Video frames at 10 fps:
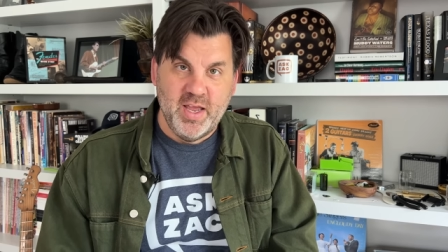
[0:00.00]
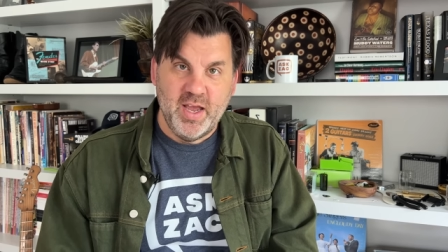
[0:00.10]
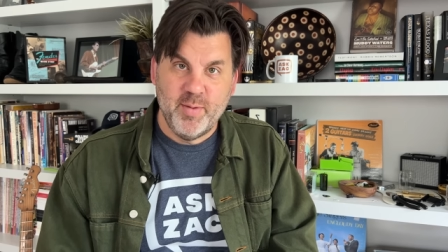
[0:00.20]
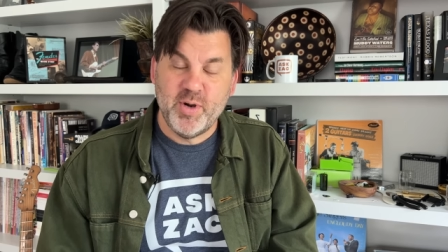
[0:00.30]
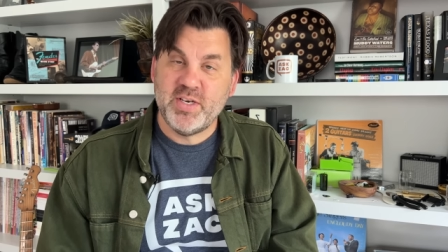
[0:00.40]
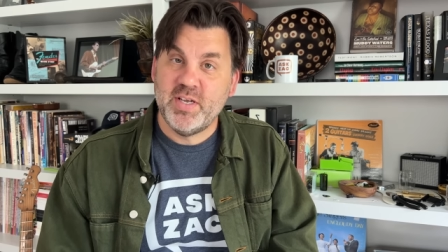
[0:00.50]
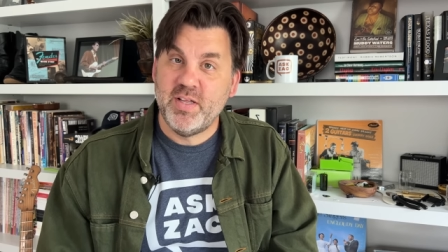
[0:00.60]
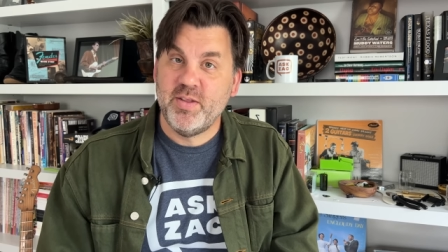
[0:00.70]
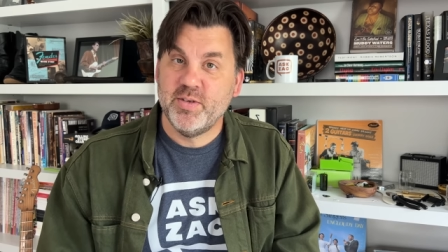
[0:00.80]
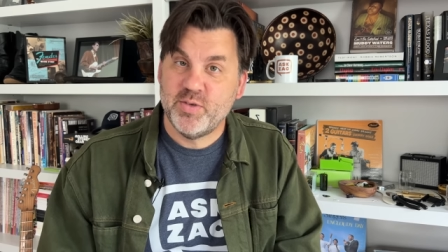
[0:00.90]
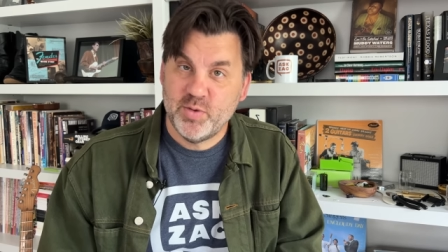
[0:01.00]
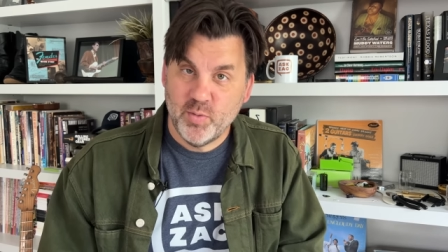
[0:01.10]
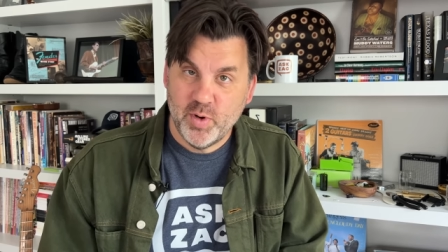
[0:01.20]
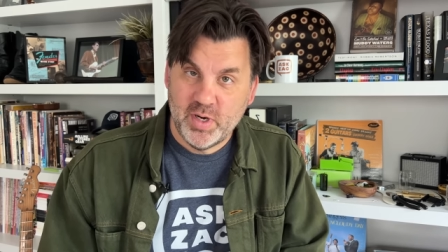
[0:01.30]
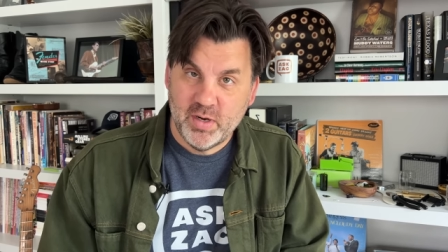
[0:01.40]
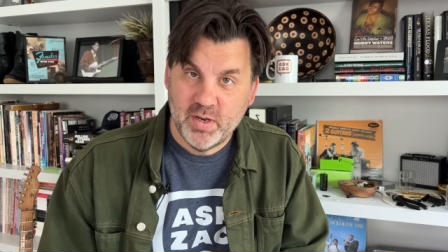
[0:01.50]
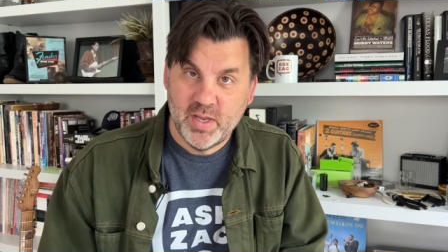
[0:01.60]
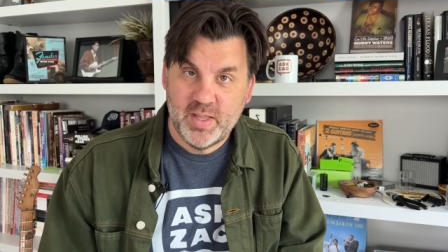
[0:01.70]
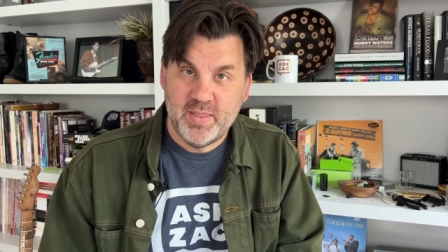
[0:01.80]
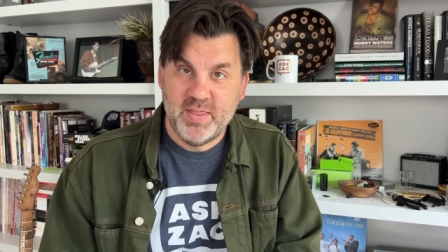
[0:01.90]
I'm going to tell you the story.
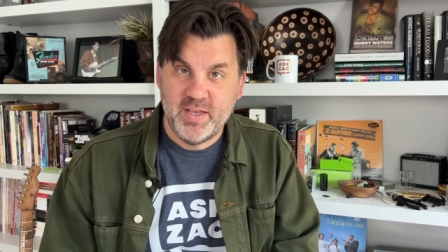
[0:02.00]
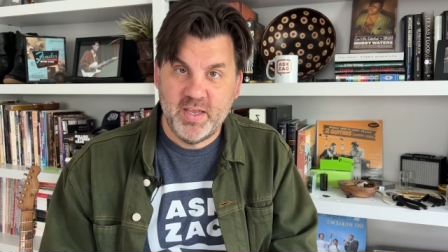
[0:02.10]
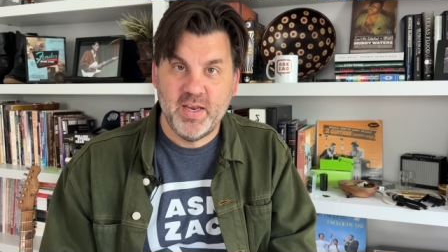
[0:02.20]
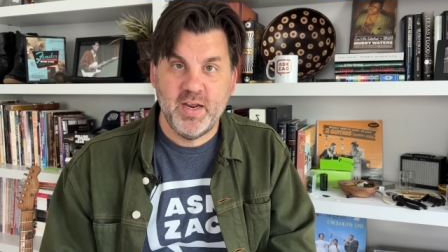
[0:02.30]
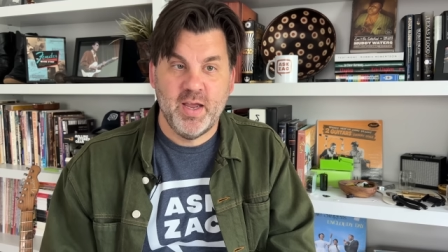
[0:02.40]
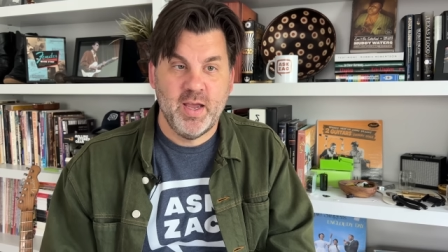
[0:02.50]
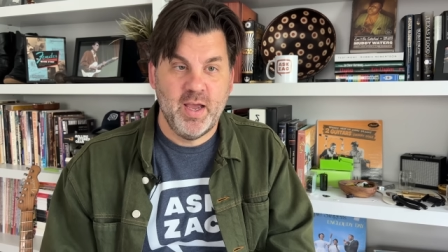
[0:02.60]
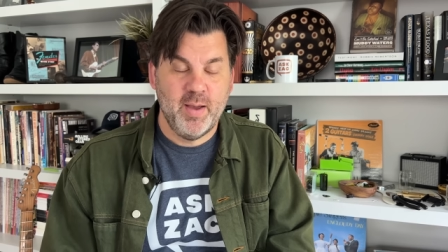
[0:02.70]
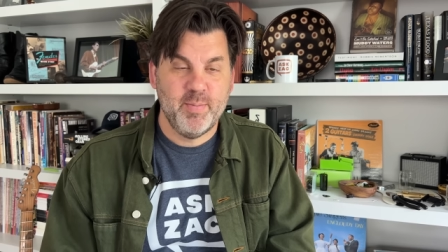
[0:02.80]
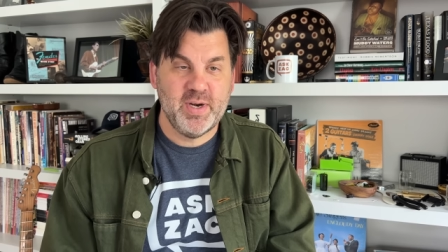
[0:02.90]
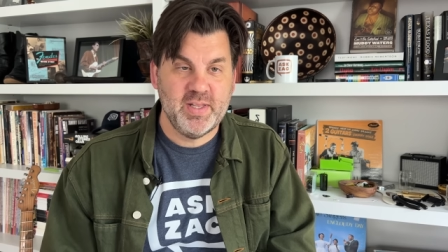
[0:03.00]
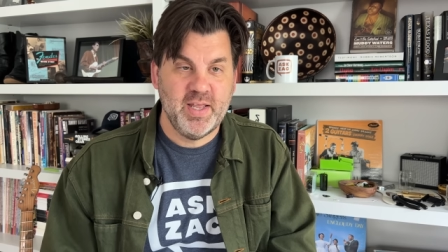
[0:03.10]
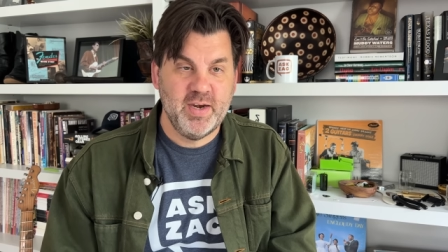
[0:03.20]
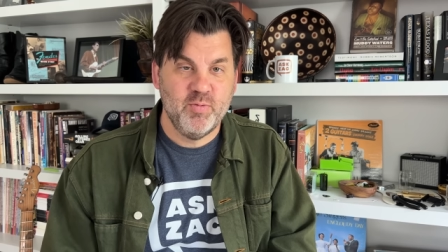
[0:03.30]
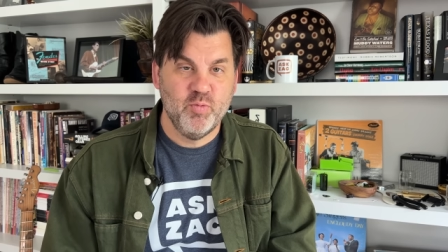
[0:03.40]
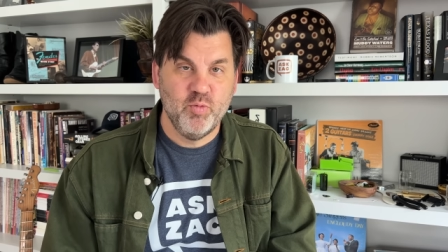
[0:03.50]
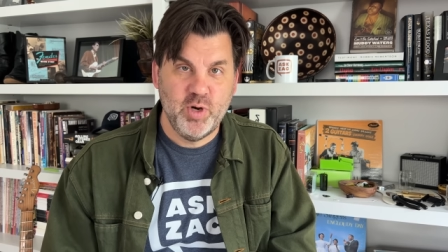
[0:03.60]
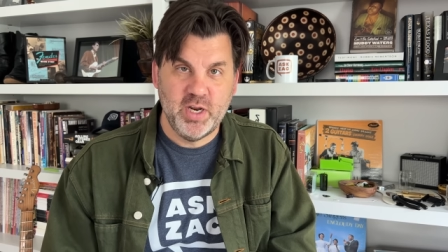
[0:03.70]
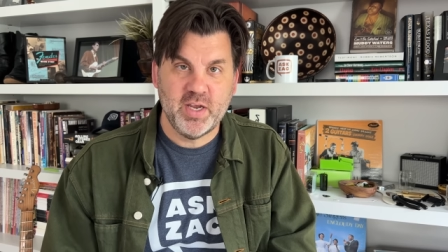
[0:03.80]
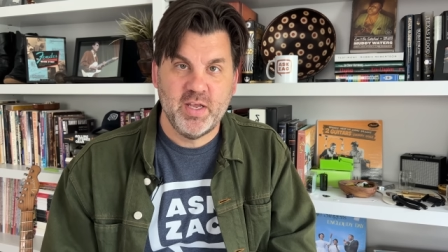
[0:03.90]
Then I'm going to let
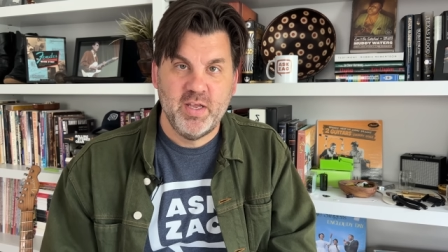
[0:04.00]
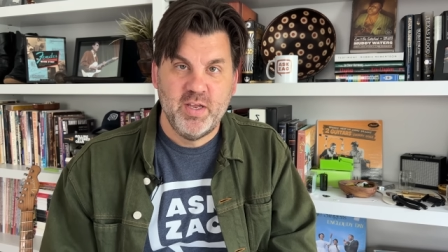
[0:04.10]
Rick